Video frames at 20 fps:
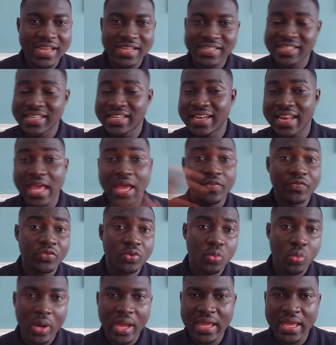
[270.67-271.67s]
indexing
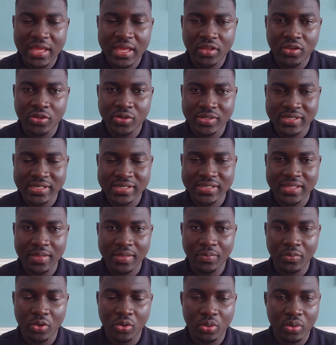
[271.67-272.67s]
everywhere in your
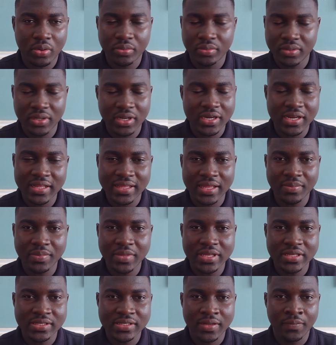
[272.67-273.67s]
system or in your
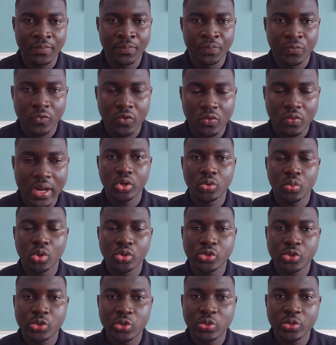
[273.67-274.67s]
database. What you
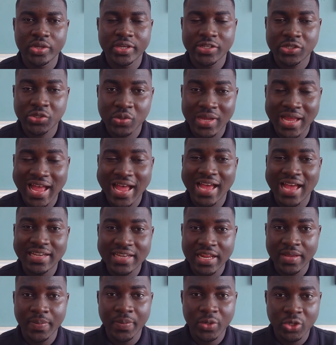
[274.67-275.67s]
want to do is to
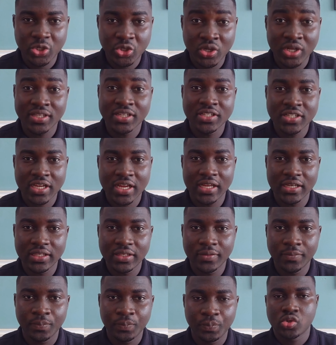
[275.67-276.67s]
add them
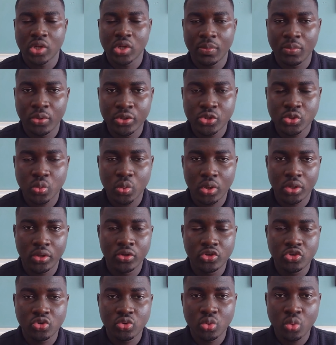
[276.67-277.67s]
strategically. So I'm going to walk
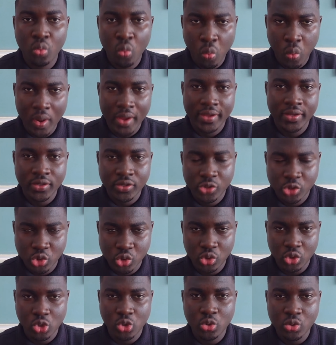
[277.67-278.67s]
you through when
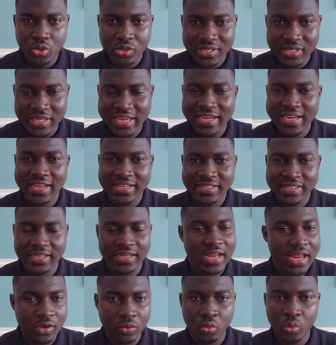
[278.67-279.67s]
to use
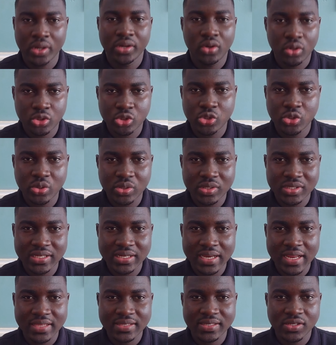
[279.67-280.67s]
indexing and when not to use
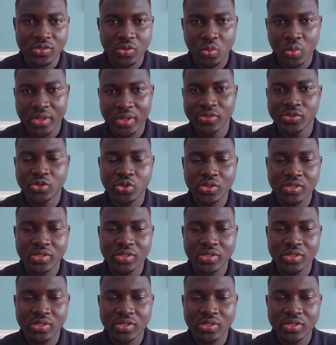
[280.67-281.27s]
indexing. So when